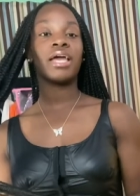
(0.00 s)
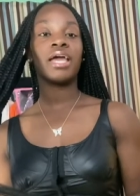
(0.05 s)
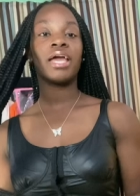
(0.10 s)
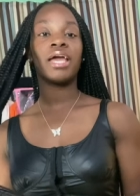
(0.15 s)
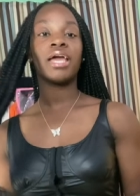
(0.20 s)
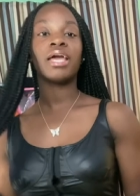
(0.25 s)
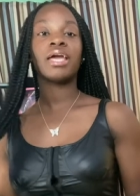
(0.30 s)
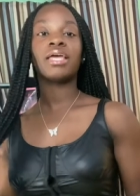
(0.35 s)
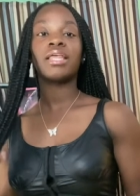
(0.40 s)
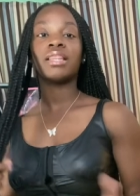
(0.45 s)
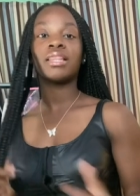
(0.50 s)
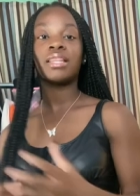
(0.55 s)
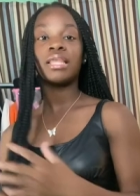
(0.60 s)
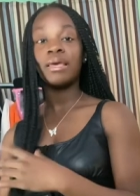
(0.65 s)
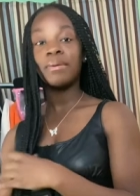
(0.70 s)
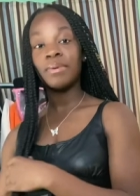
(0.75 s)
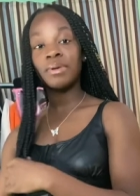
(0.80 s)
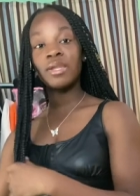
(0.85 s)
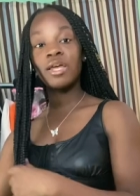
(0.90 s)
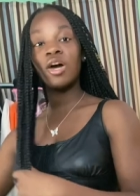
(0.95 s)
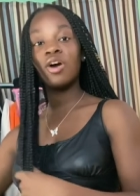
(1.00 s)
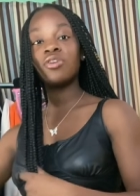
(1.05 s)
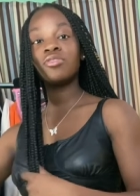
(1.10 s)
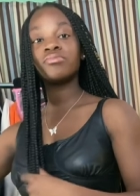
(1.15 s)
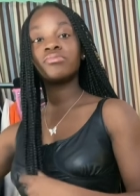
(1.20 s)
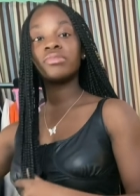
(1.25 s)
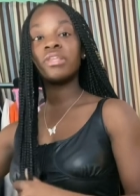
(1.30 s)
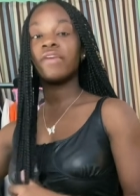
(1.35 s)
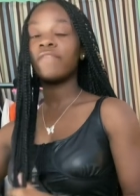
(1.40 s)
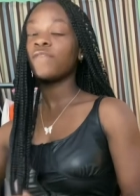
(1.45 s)
And let me know
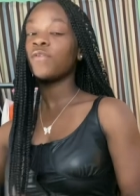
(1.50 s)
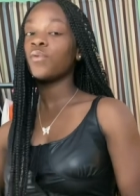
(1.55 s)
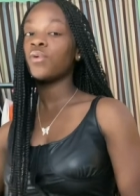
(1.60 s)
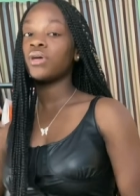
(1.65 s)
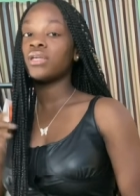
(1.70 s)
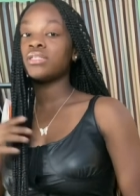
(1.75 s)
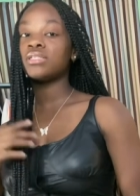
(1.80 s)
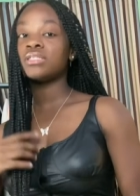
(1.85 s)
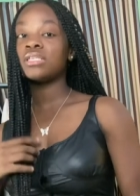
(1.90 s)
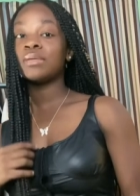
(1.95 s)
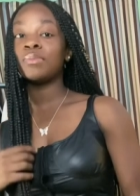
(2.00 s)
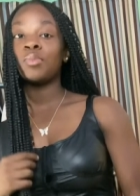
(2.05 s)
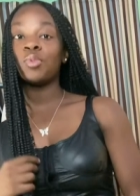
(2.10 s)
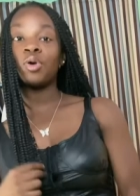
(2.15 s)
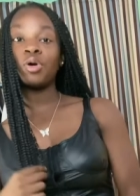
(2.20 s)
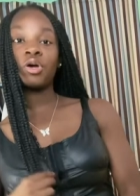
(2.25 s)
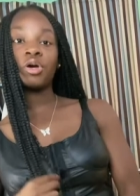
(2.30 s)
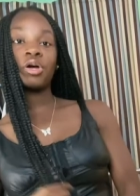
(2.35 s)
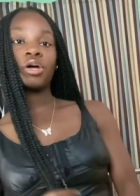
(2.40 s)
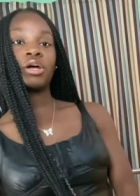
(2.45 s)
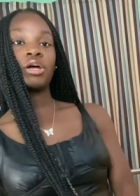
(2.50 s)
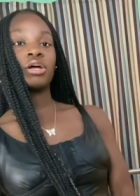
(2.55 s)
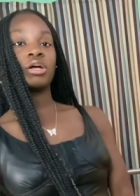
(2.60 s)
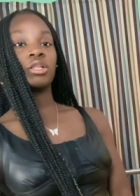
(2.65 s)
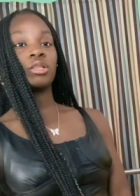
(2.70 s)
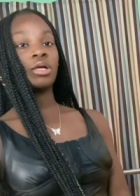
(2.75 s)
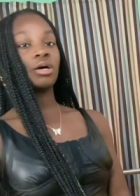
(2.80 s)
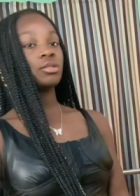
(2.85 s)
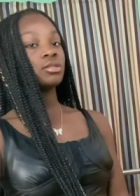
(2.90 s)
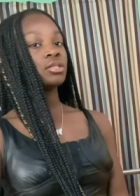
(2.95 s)
if you want to see more
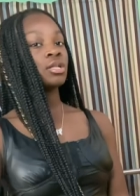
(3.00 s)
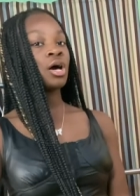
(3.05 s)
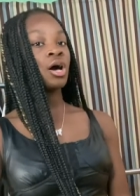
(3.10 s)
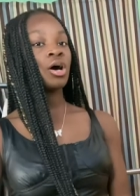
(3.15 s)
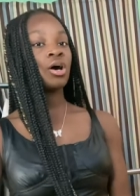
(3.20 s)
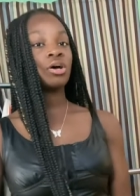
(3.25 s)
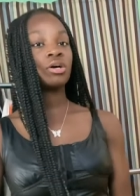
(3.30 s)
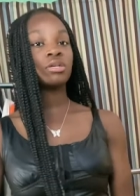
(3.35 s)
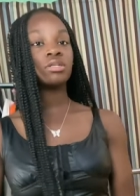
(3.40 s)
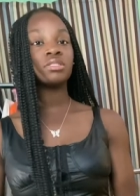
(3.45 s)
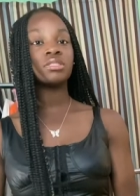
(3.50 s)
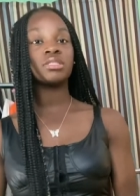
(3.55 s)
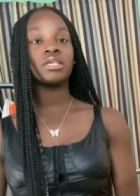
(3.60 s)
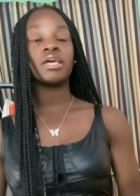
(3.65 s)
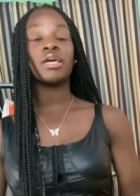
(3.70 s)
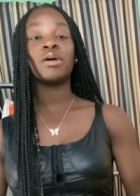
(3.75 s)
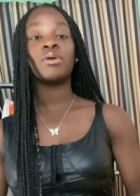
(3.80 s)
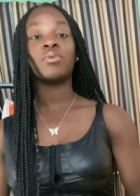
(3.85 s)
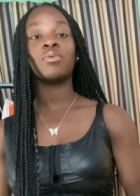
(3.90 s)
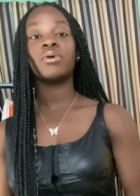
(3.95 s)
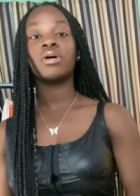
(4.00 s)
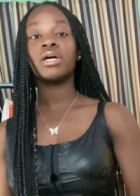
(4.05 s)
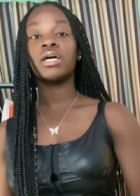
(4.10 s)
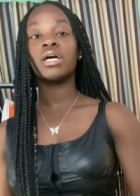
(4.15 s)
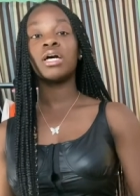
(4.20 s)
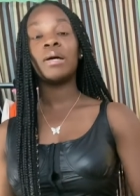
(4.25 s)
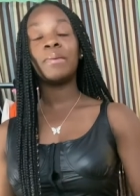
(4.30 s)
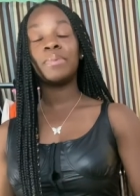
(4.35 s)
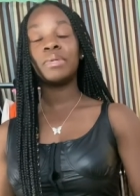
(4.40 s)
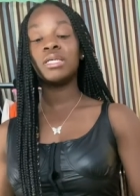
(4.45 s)
clothing hauls and what
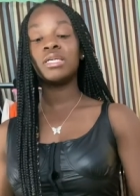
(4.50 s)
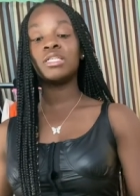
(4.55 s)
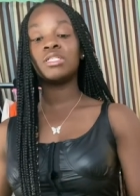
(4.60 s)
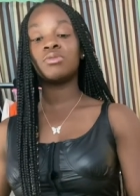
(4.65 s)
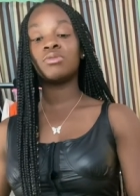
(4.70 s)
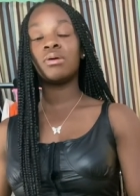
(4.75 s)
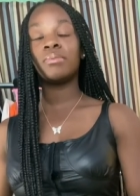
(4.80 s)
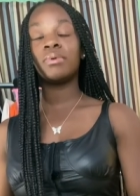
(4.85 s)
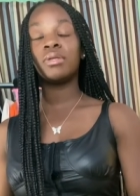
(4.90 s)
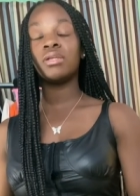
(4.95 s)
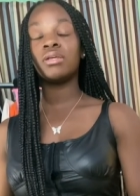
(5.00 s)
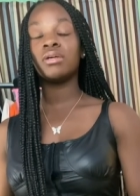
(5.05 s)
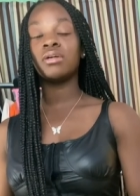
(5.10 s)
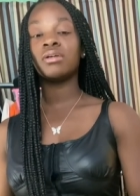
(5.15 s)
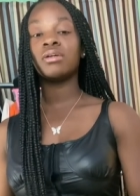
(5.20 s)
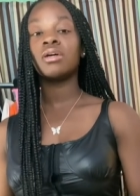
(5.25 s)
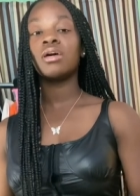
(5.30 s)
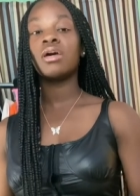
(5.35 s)
companies you want me to